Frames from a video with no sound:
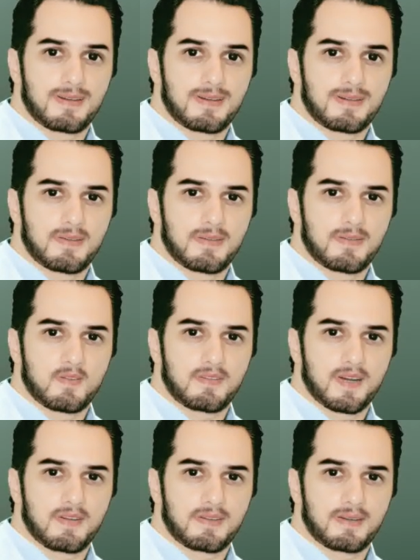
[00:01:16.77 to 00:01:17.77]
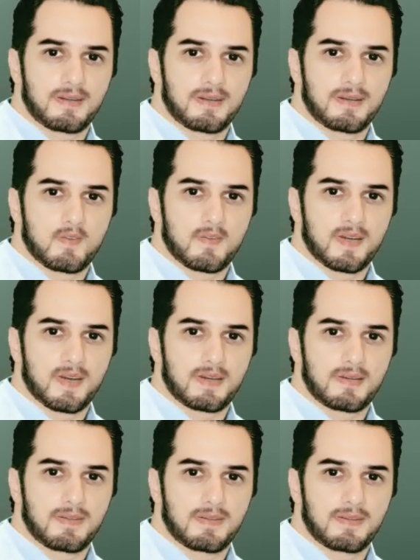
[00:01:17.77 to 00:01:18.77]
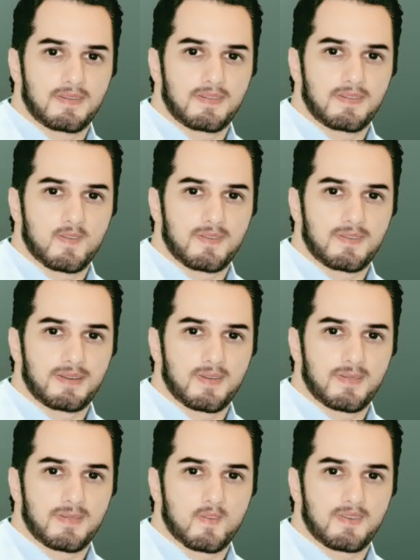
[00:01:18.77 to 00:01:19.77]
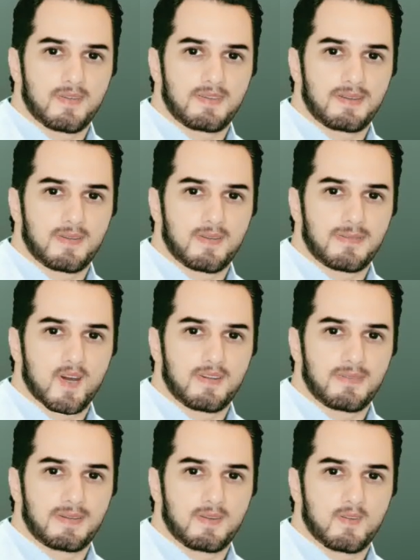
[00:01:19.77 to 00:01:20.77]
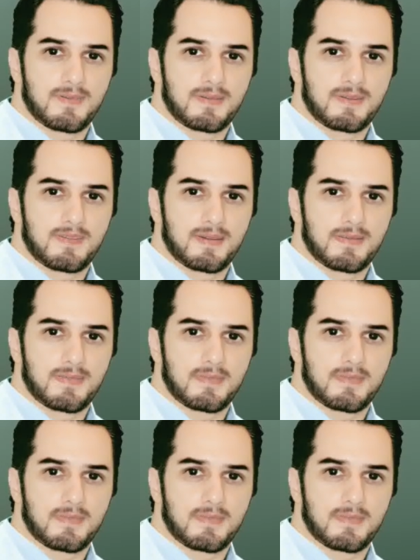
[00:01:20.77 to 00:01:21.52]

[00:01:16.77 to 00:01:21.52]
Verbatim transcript: 6 to 12 years as well as teenagers aged 13 to 18 years.